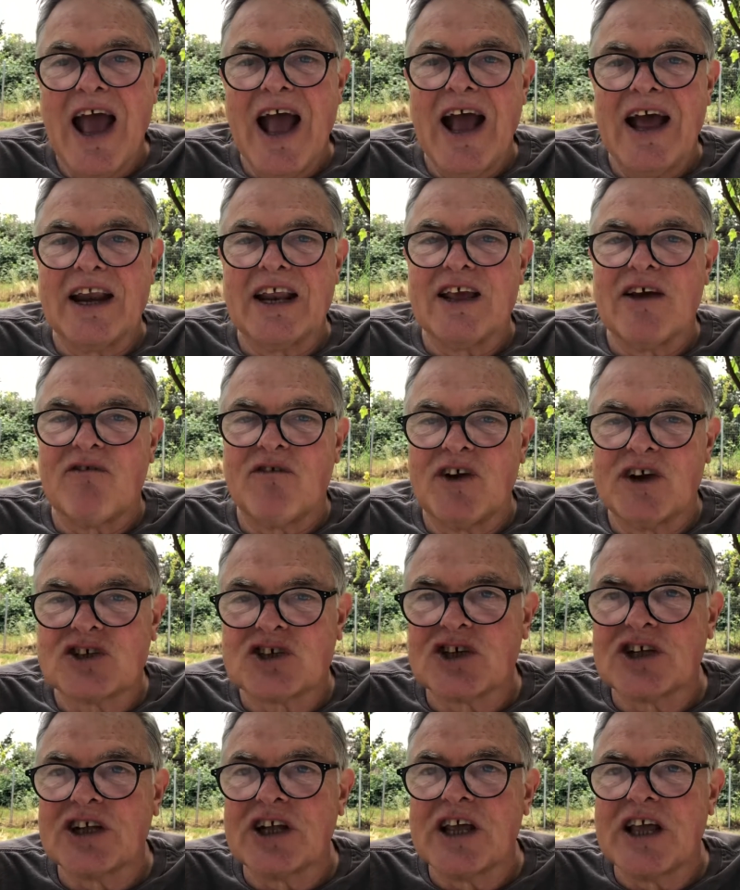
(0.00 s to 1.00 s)
and he
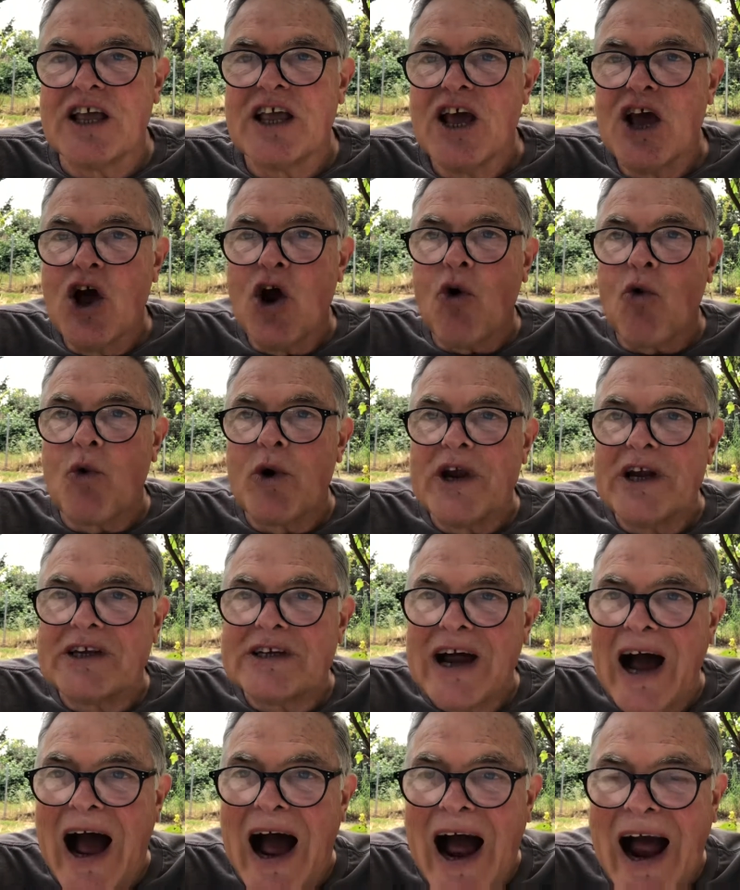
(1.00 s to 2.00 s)
officially
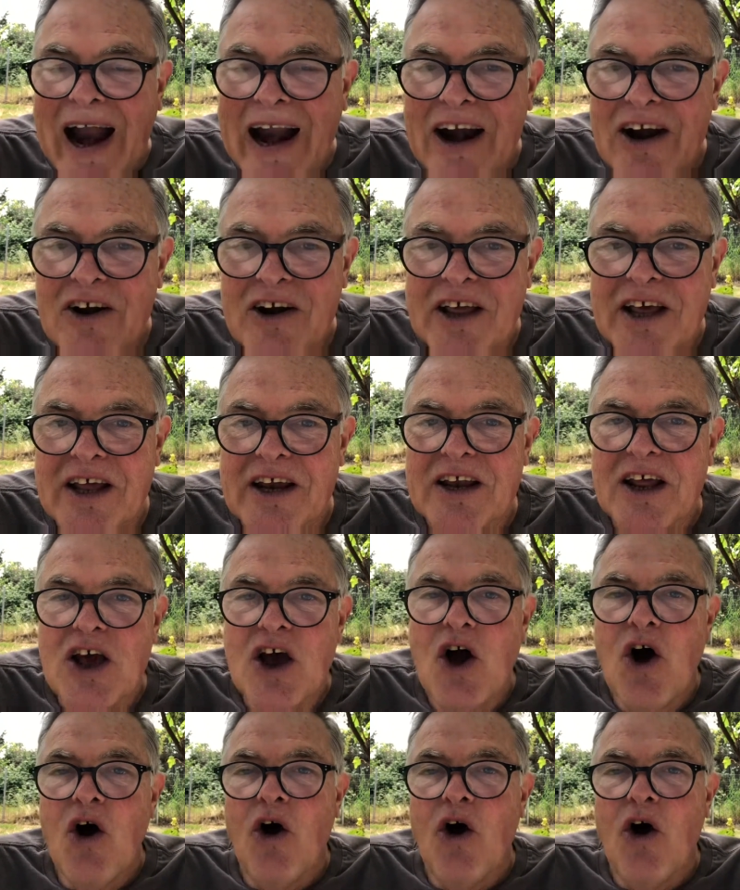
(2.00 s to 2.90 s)
retired it